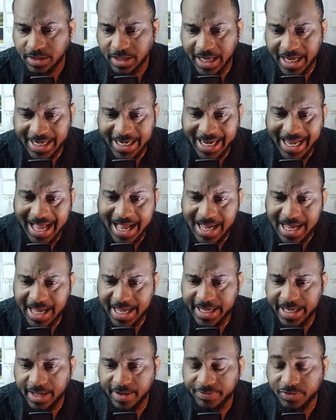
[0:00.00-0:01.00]
and a
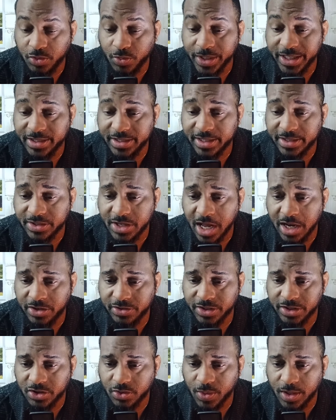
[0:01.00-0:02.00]
high of
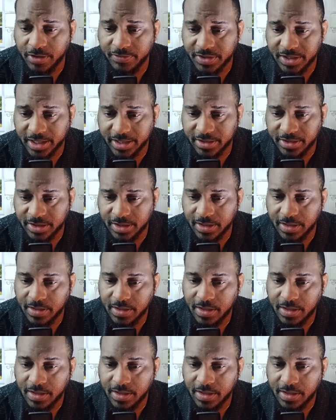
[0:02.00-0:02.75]
$26.12.